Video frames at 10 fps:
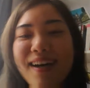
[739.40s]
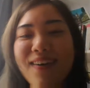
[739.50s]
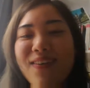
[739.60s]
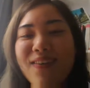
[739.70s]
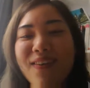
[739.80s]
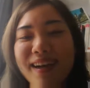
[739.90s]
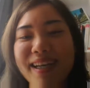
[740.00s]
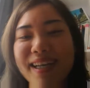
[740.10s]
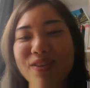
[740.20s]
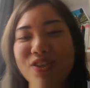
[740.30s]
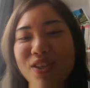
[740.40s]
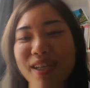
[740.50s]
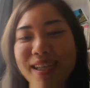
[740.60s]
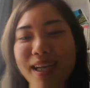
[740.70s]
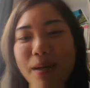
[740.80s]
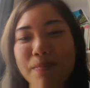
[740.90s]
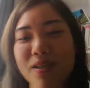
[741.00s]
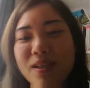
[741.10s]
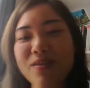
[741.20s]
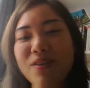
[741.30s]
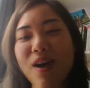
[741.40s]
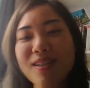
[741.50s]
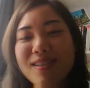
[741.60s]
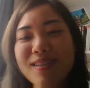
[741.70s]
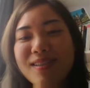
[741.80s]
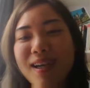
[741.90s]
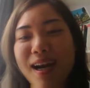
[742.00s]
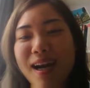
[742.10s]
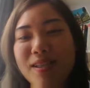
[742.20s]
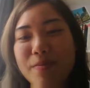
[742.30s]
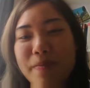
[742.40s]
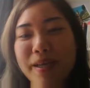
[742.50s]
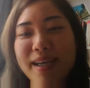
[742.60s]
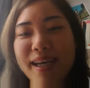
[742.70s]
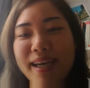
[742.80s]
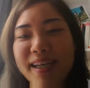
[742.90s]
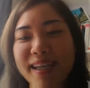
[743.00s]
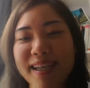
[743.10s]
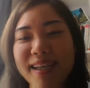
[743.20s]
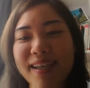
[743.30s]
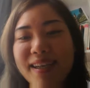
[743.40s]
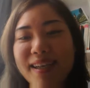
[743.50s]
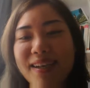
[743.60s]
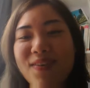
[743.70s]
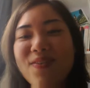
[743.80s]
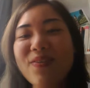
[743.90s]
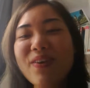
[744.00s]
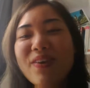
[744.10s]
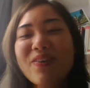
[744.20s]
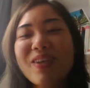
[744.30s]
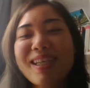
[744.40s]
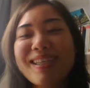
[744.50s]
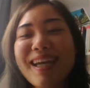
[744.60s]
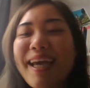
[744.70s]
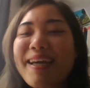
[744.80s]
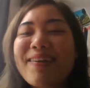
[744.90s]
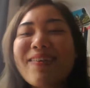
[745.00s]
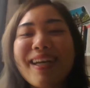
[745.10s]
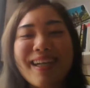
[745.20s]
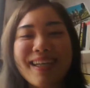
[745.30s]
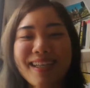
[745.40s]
Or he or she comes across as being very caring.